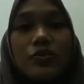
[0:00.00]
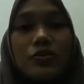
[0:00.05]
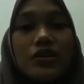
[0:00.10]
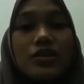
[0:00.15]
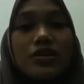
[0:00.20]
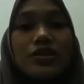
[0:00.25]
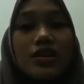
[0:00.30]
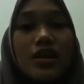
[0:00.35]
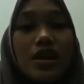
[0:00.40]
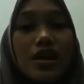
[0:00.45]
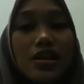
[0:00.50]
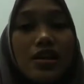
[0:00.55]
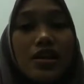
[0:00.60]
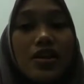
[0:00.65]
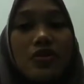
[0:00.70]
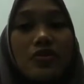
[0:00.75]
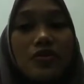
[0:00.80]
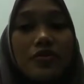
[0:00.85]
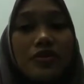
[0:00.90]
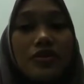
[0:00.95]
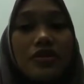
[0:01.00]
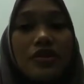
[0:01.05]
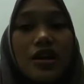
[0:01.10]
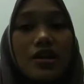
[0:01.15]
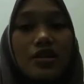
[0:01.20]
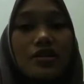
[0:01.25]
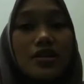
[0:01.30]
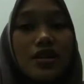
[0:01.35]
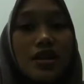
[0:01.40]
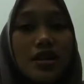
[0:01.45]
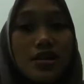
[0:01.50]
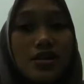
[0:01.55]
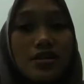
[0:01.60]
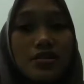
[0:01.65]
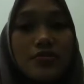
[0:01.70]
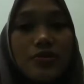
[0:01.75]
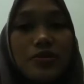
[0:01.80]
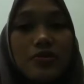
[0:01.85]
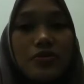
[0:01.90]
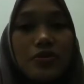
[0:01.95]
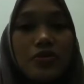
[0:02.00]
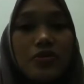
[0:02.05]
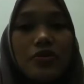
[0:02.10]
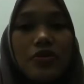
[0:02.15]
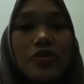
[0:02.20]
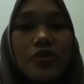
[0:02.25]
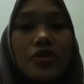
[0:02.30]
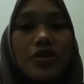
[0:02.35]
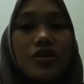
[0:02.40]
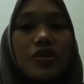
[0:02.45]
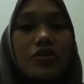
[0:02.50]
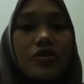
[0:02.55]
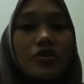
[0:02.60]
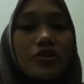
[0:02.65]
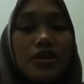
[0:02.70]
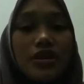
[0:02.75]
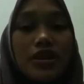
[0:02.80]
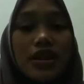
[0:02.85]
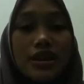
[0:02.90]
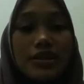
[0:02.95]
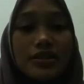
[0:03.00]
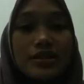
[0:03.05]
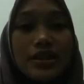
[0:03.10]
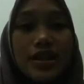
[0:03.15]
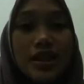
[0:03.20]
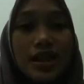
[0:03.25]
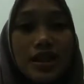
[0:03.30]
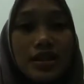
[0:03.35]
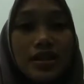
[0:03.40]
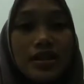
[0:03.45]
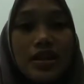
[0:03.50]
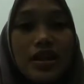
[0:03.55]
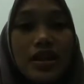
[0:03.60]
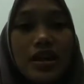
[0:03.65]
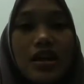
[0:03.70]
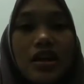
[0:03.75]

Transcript: We stayed overnight there before going on the next day.